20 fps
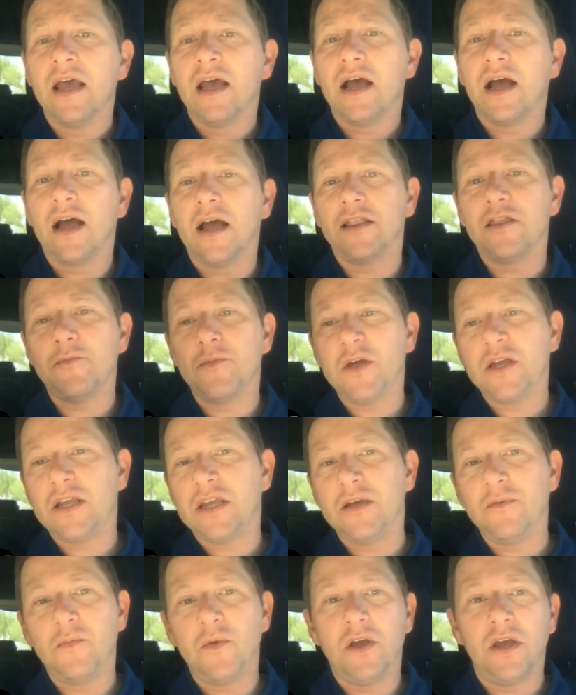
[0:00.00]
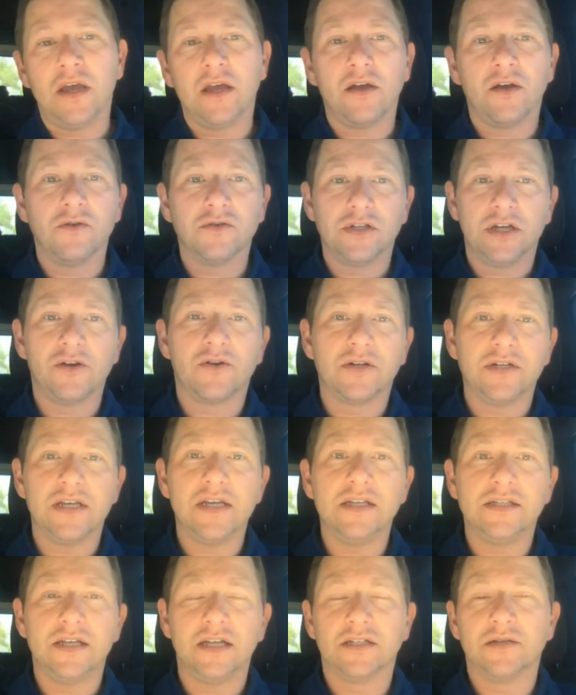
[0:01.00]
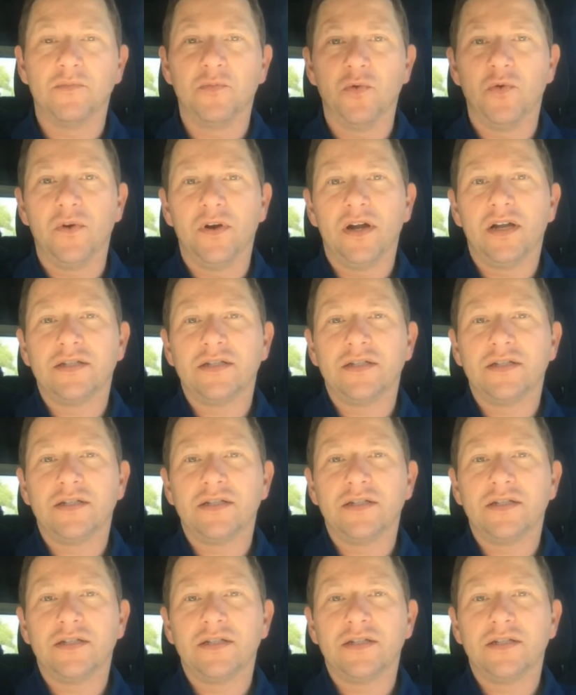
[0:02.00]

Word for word: uh, and the big key being Jose Ortiz gets aboard.